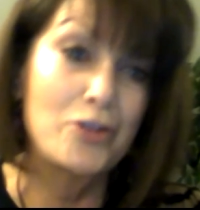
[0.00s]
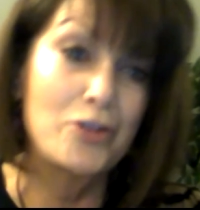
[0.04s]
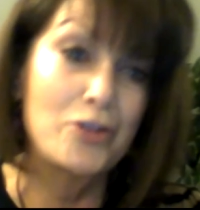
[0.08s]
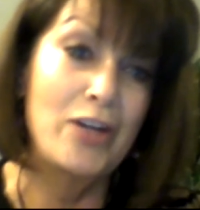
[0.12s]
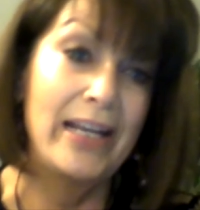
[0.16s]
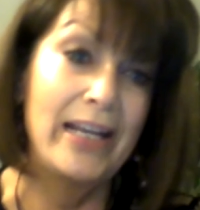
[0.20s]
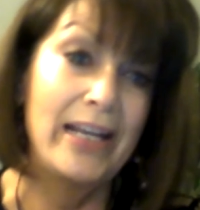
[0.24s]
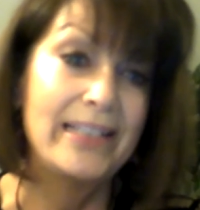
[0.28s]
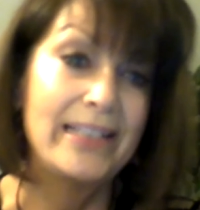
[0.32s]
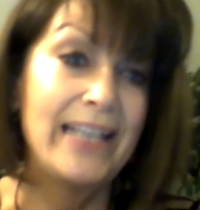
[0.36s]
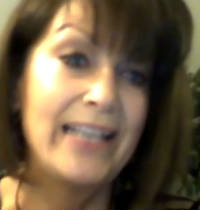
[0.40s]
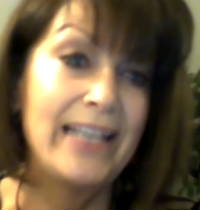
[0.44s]

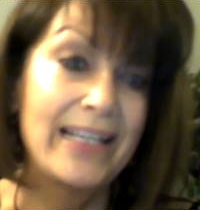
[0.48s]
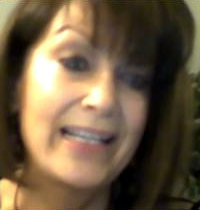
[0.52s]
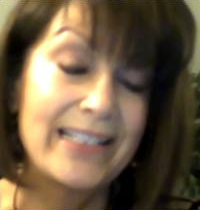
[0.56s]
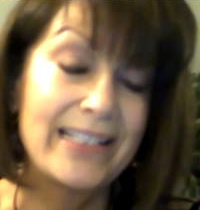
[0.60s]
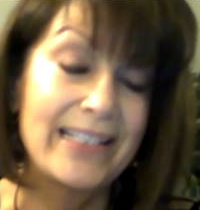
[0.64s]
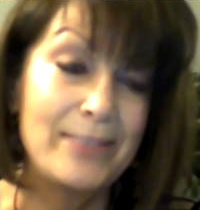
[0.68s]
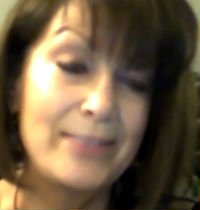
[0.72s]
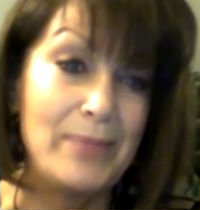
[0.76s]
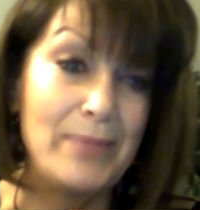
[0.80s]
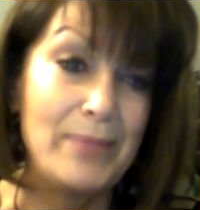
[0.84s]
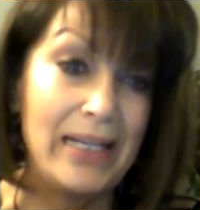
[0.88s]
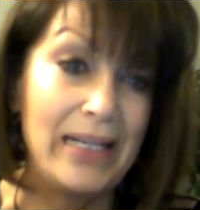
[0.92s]
Tran
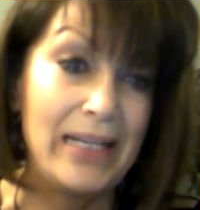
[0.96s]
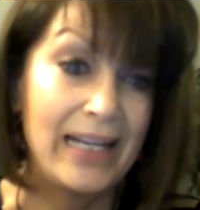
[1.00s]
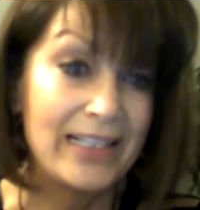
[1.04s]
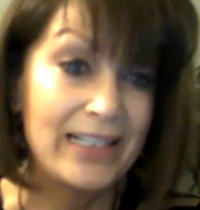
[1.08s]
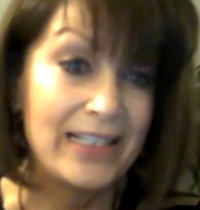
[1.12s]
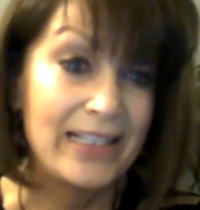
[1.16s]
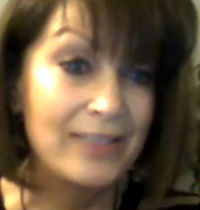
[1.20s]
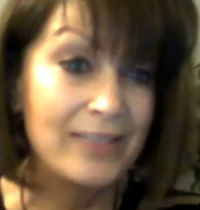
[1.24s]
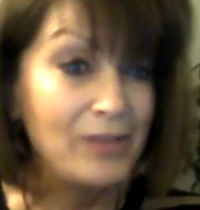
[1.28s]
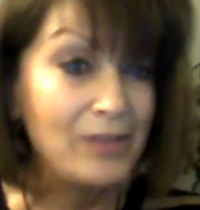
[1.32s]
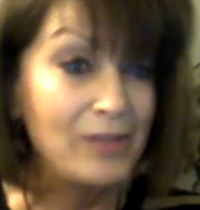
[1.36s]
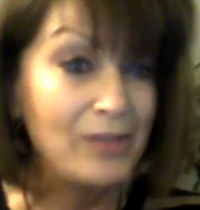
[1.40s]
texted me and
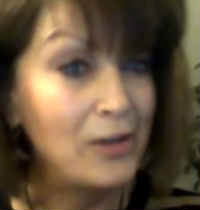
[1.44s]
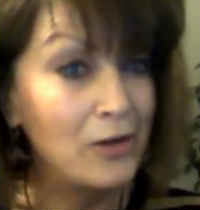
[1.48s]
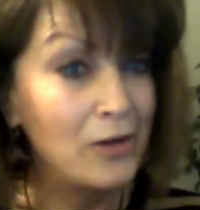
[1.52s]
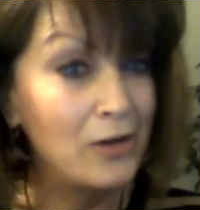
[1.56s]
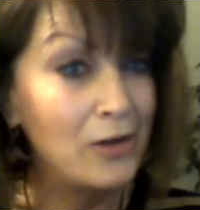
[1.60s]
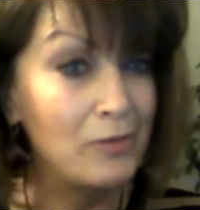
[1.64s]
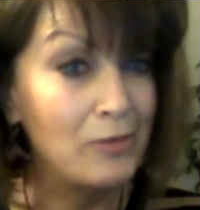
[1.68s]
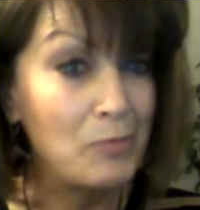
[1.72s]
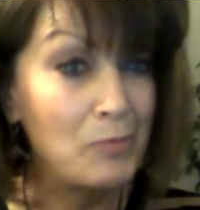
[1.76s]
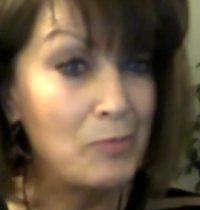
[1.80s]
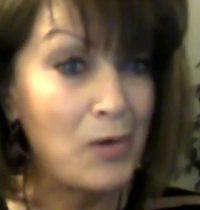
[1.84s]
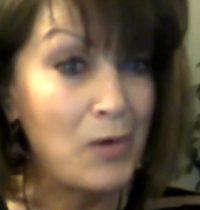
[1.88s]
asked if I'd
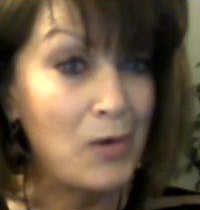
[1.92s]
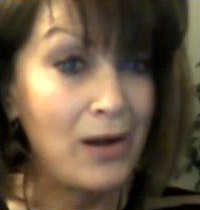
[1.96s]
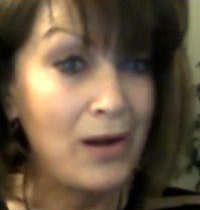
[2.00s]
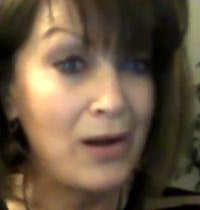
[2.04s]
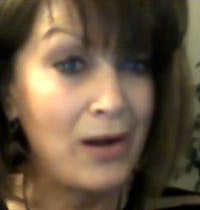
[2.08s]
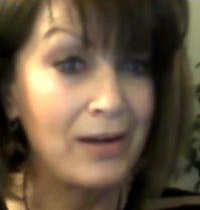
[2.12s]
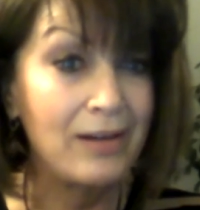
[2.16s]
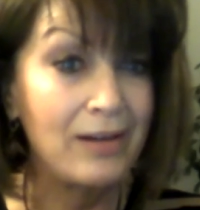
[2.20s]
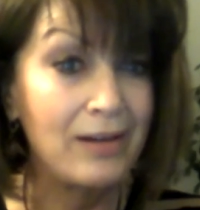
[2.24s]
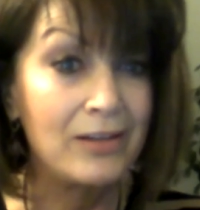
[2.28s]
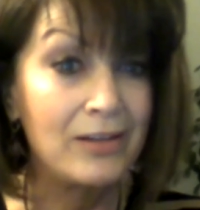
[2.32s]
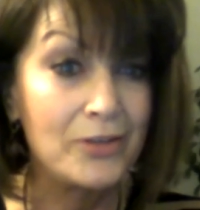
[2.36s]
heard of a
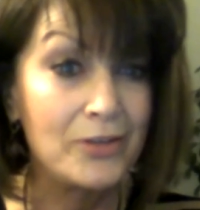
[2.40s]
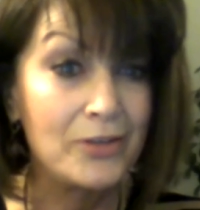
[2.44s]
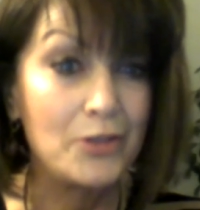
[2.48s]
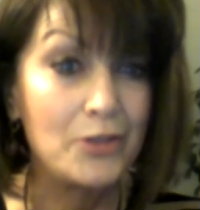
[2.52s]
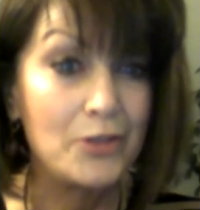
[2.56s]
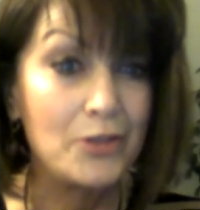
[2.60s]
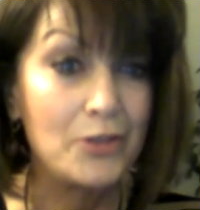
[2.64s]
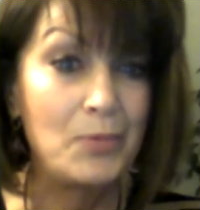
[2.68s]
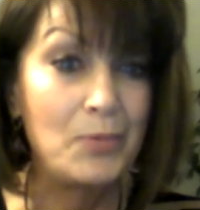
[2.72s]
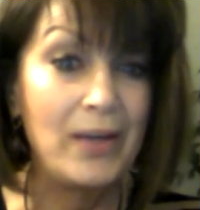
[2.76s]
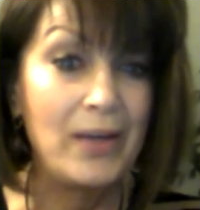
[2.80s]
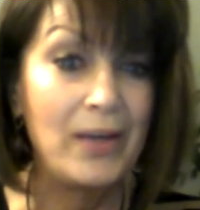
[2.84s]
product called
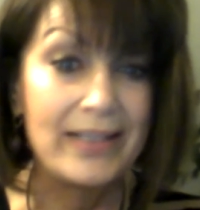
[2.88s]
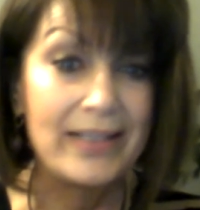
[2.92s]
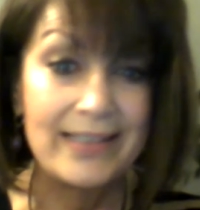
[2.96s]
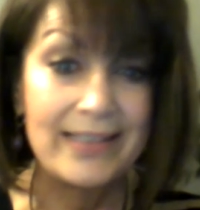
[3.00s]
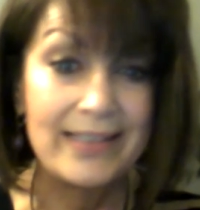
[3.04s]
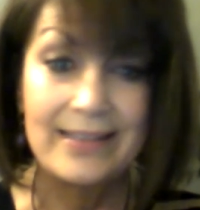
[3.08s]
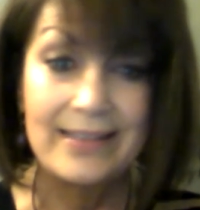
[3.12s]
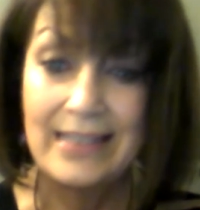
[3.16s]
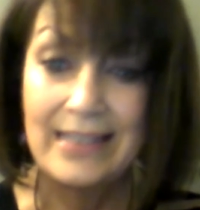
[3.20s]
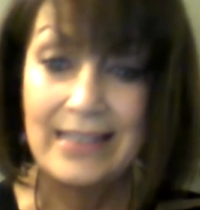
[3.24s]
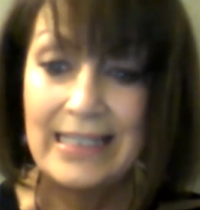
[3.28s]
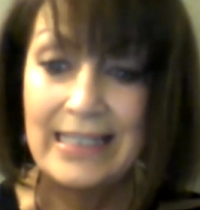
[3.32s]
Juice
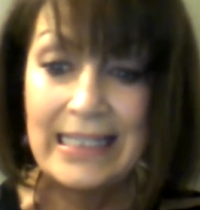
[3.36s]
Plus.